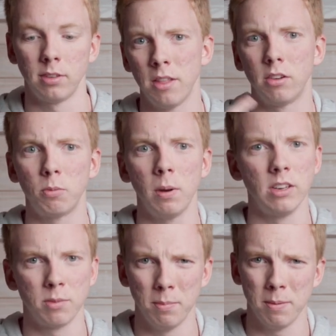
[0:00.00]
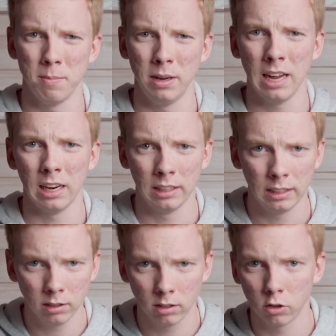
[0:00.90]
And the display is a mini
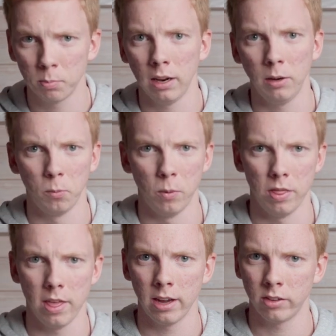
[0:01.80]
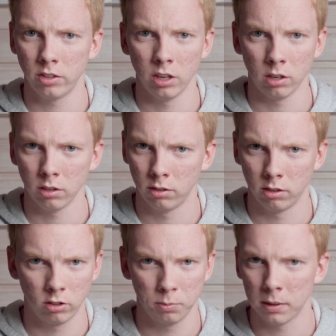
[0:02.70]
LED display with XDR
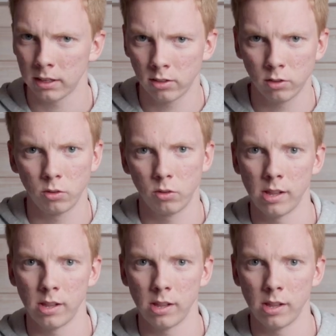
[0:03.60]
specs.